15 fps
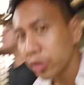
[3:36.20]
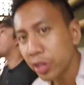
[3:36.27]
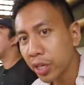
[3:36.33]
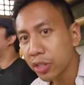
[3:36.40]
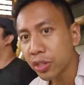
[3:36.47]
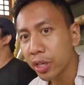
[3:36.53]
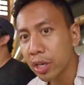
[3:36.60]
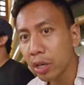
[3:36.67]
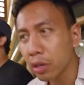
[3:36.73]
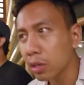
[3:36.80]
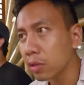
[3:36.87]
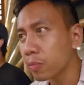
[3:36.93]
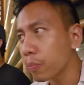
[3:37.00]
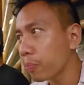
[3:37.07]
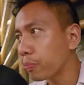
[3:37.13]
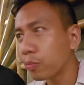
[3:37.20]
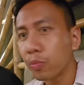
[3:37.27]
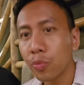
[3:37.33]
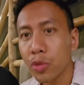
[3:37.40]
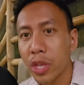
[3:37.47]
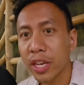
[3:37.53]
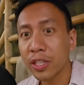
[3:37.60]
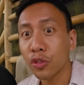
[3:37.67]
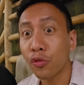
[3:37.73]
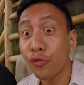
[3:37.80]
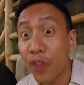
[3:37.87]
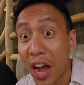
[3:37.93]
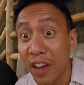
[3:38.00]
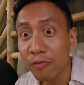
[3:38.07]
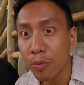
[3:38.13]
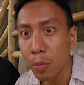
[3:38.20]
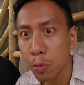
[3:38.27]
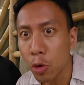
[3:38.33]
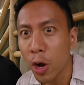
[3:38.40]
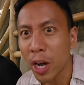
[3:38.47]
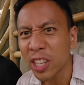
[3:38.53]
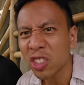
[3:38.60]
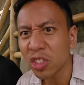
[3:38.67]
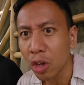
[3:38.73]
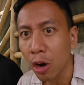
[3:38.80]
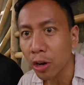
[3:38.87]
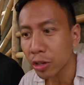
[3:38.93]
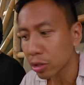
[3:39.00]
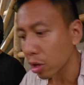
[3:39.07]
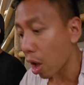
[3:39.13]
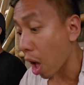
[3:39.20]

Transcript: This here is 5 Mabuhay stars.